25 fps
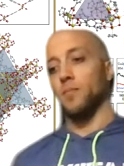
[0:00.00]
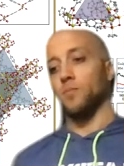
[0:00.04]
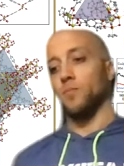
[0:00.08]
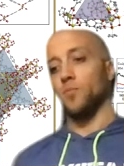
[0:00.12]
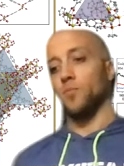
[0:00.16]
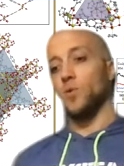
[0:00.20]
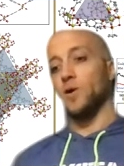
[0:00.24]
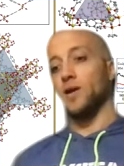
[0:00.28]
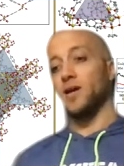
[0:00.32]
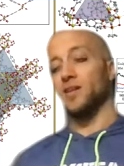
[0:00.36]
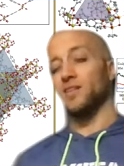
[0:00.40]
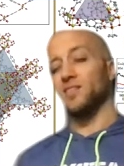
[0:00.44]

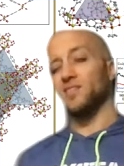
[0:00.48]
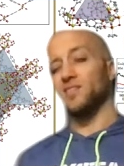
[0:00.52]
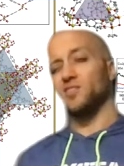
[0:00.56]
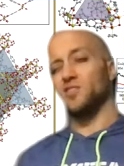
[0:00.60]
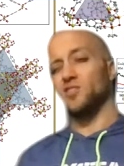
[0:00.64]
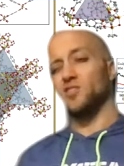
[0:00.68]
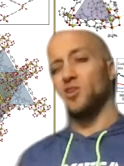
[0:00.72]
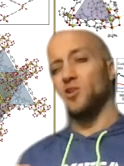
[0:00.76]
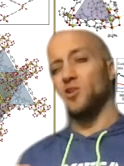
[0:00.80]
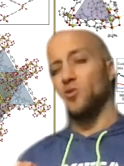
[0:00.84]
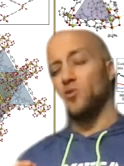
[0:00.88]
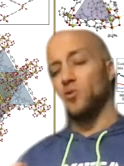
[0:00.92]
we can
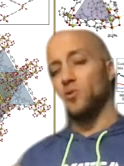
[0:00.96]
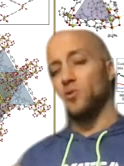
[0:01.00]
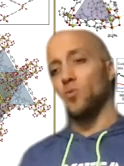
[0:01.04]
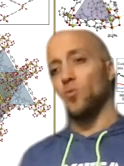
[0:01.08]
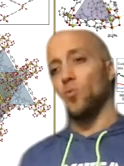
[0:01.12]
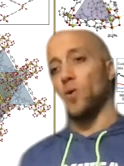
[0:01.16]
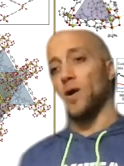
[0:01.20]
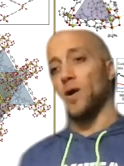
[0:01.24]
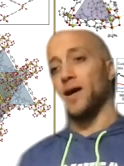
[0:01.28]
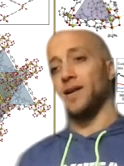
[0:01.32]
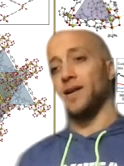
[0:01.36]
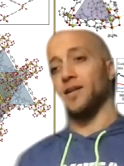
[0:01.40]
tune
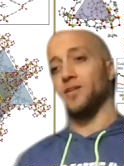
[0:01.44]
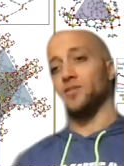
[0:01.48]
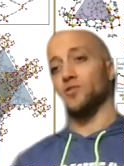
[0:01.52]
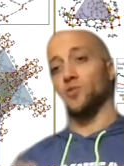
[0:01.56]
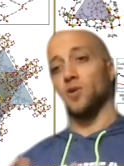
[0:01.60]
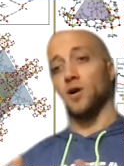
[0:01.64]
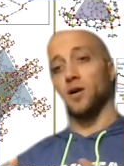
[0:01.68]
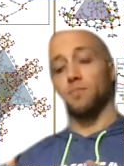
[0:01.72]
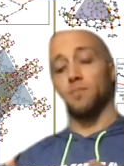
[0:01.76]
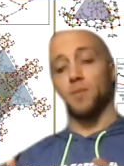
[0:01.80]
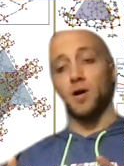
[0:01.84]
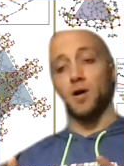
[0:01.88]
when a
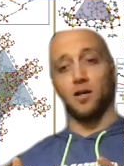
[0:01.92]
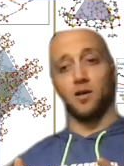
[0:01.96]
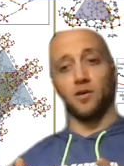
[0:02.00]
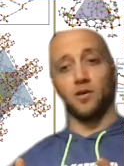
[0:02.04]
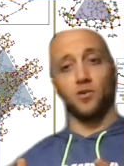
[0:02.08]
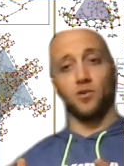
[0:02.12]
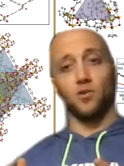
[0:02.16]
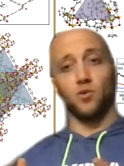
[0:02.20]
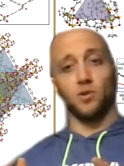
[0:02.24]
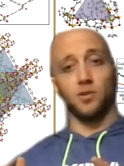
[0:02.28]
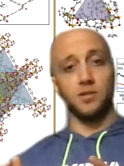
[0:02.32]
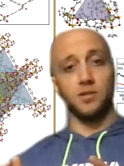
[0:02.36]
drug
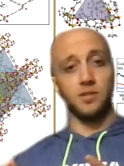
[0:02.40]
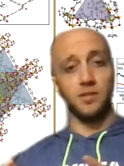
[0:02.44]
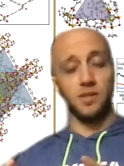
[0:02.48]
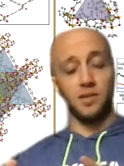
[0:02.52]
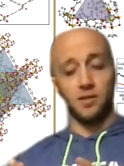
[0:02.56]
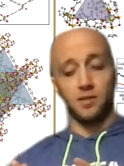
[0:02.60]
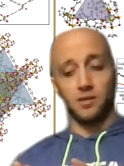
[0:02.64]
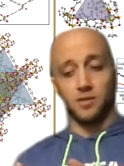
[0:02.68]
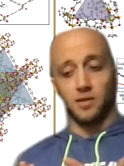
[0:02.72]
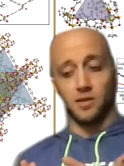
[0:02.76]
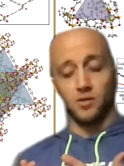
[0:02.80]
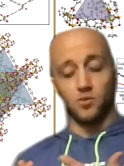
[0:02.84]
molecule
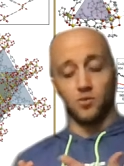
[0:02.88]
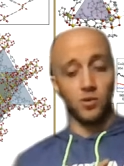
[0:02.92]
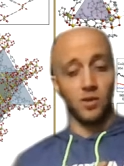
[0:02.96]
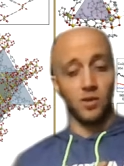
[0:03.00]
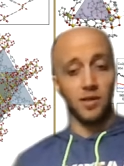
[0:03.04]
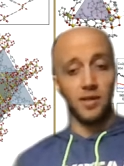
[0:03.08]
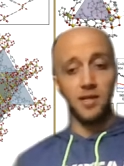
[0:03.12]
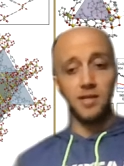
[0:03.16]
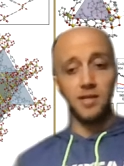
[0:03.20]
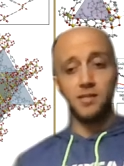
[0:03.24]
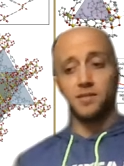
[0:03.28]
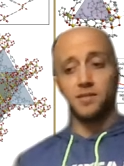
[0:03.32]
is
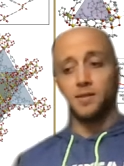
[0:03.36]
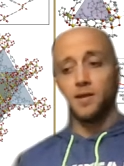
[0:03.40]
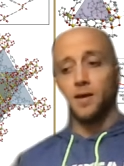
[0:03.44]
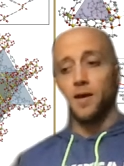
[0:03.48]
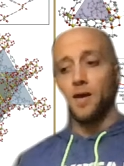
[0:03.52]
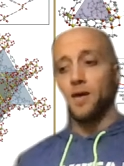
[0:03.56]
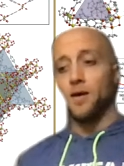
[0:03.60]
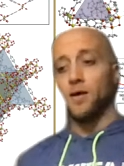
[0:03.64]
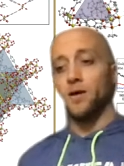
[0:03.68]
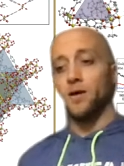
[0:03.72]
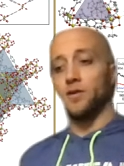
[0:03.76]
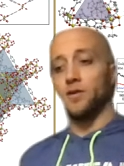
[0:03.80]
released,
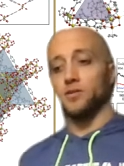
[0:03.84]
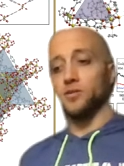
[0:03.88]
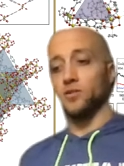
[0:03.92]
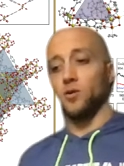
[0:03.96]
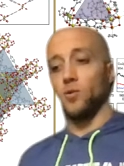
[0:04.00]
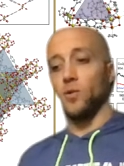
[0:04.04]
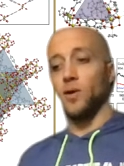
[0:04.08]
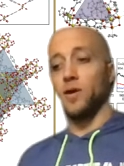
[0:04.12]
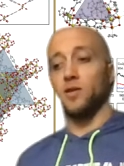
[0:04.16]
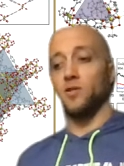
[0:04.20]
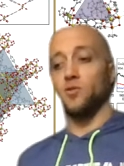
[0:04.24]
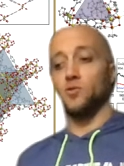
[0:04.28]
so
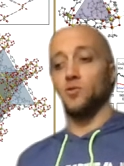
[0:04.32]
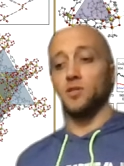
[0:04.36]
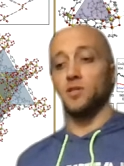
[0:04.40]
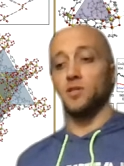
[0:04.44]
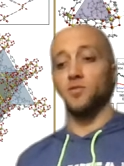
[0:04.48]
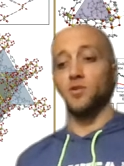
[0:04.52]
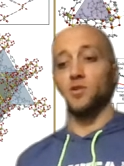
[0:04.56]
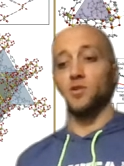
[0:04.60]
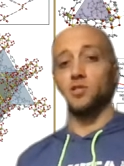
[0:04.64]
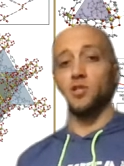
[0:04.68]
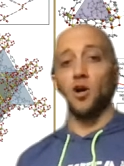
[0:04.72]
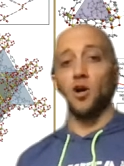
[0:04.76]
we can use this
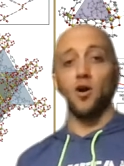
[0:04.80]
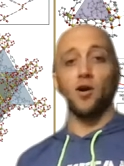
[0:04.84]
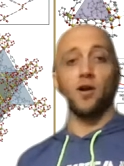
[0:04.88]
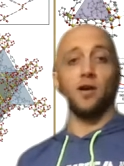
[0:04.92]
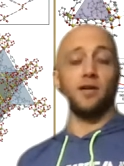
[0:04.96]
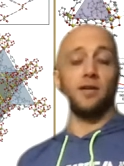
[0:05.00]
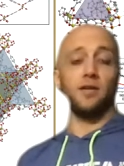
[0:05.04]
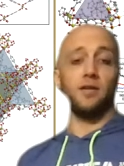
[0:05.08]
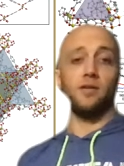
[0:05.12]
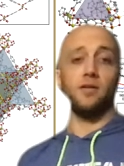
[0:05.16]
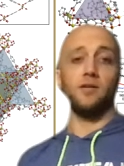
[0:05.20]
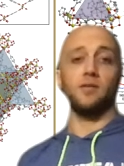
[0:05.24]
for
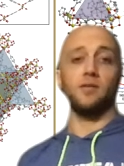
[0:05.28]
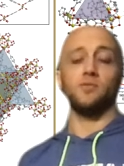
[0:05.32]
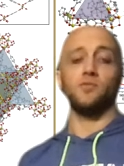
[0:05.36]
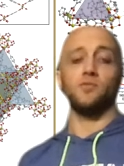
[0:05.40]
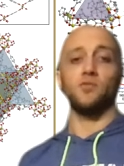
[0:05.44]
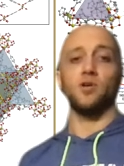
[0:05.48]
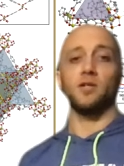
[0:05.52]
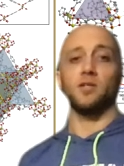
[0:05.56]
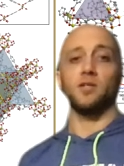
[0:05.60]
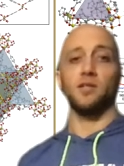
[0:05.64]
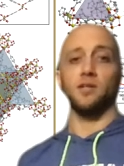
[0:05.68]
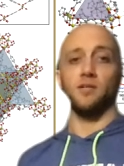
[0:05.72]
targeted
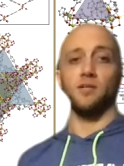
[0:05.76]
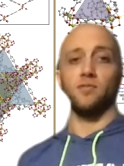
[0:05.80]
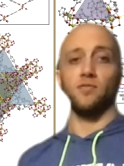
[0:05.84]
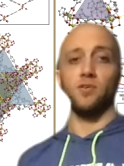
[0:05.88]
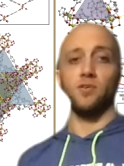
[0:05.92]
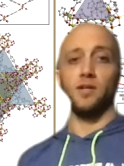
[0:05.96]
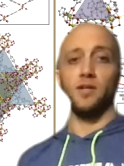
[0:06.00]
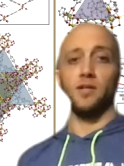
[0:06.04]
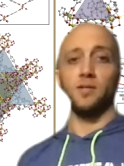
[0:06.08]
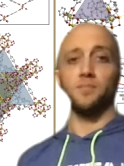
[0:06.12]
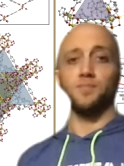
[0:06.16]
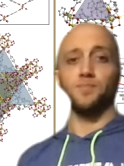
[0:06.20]
drug
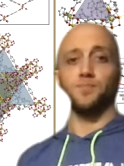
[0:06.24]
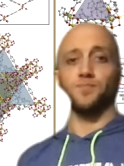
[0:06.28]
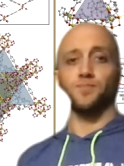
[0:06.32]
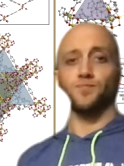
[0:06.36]
delivery.